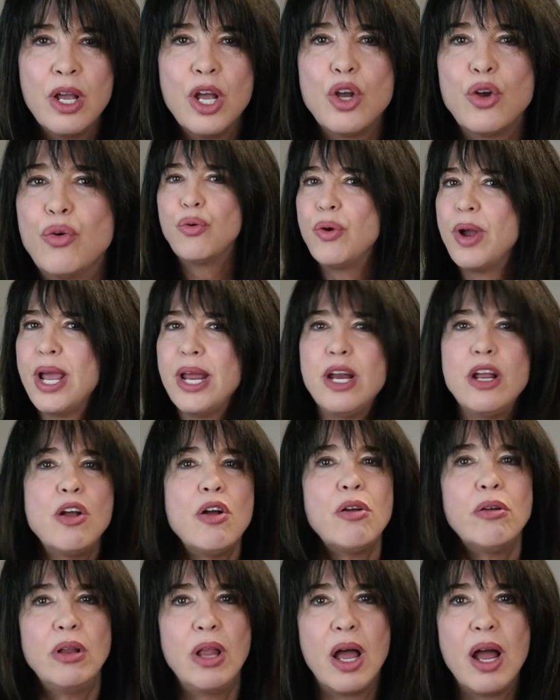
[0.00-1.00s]
Creating
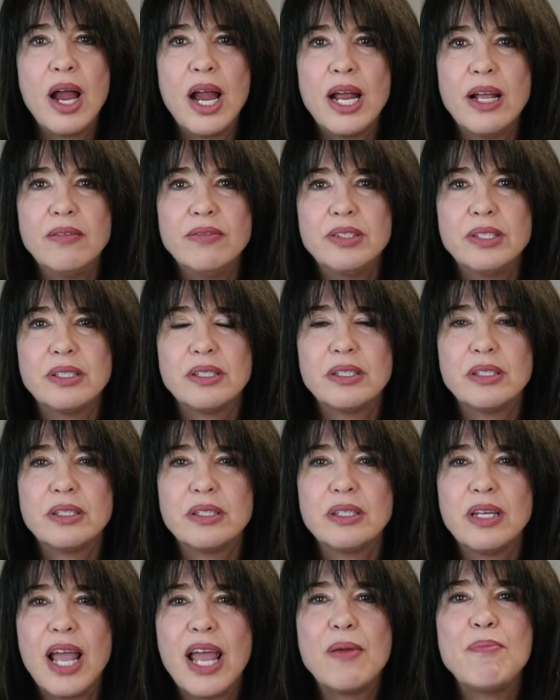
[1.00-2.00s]
our lives
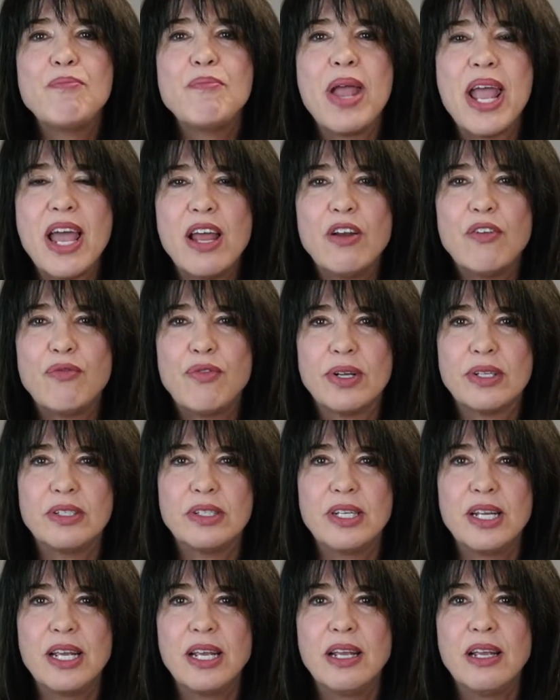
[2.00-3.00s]
and
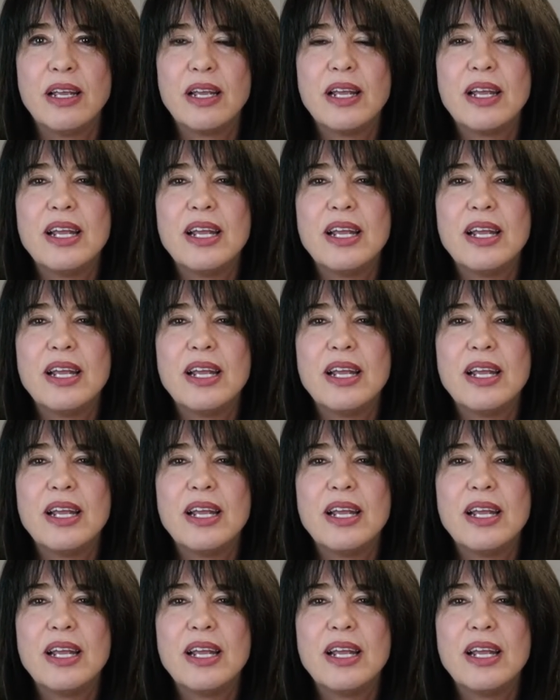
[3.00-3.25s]
manifesting